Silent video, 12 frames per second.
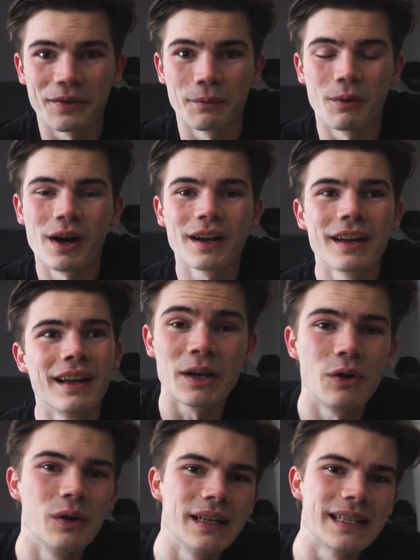on the walk. My
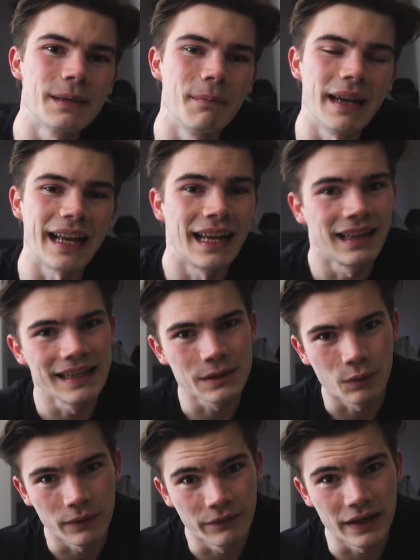goal is to make at
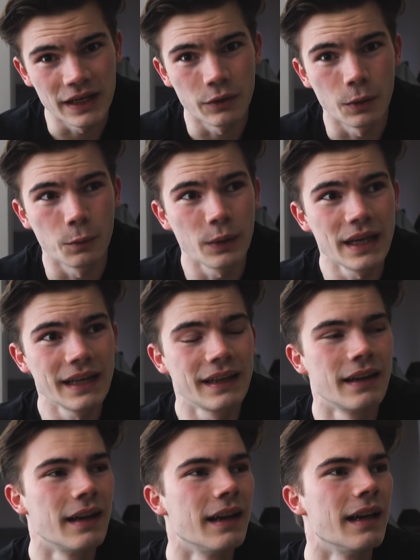least one video a
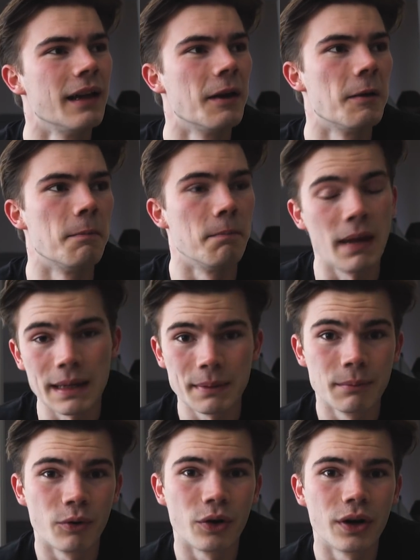week,
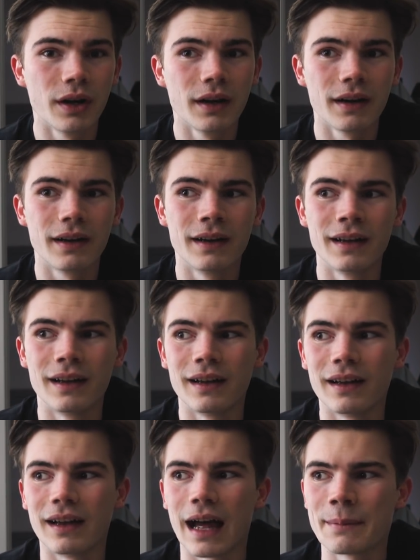maybe more.
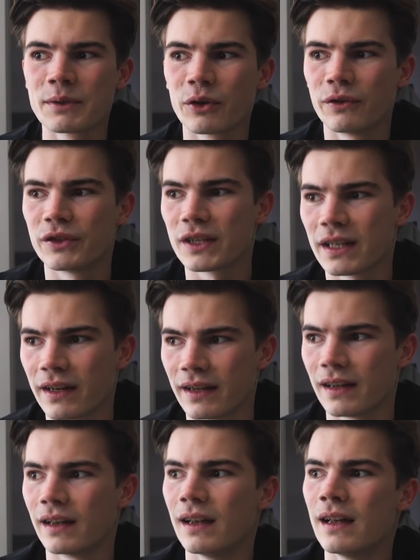I'm sort of just
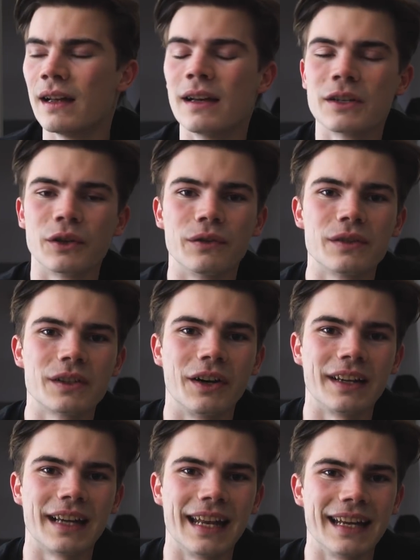gonna sort of
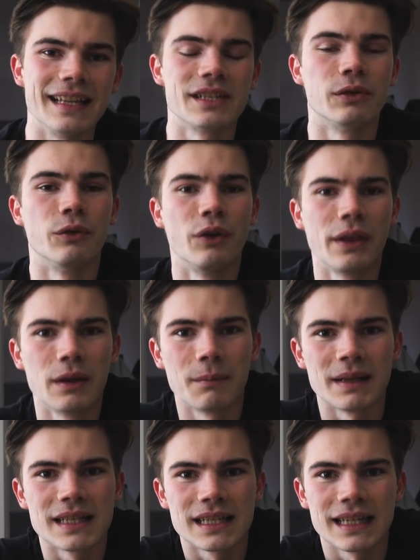start getting into a
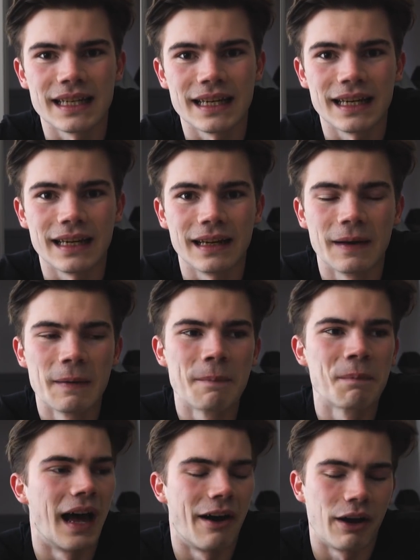rhythm and see
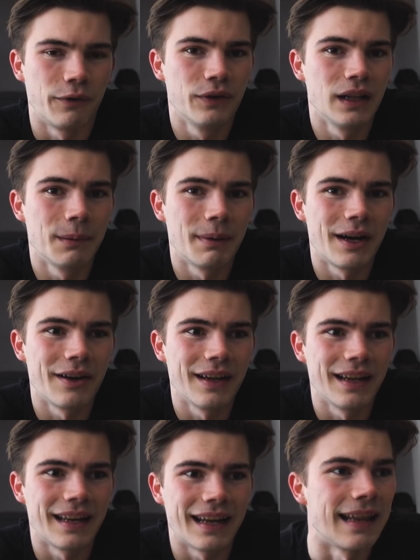how I feel about
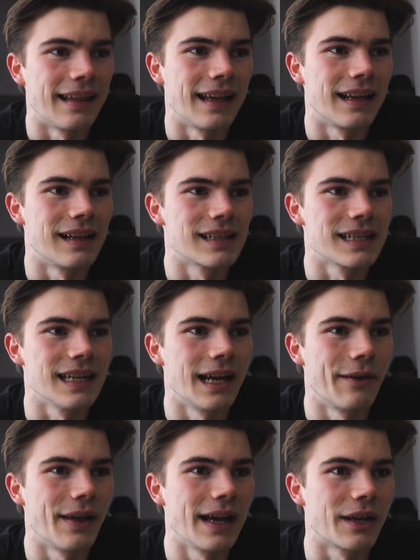it, and then I'll see
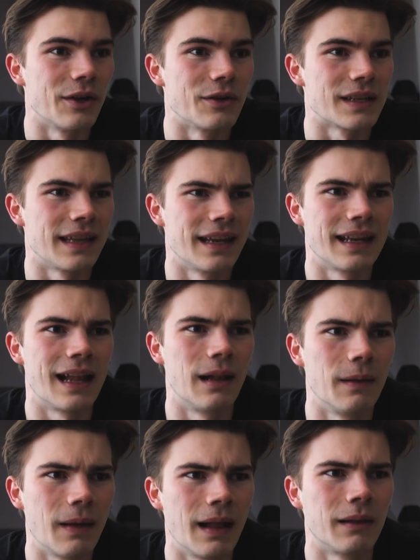how that goes, and then
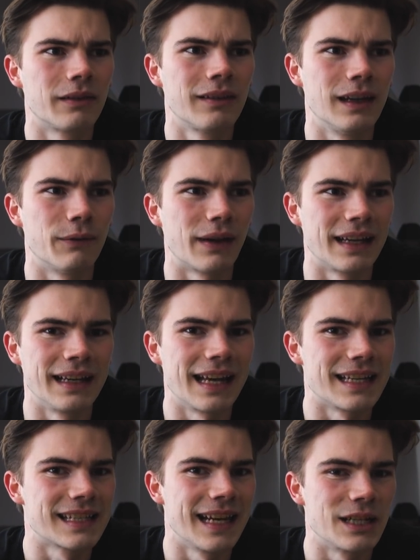I'll see if I can
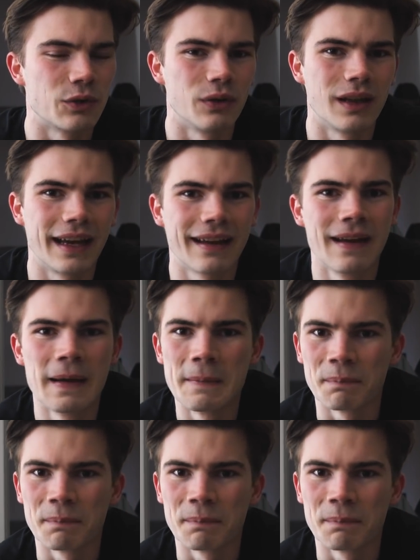get a schedule like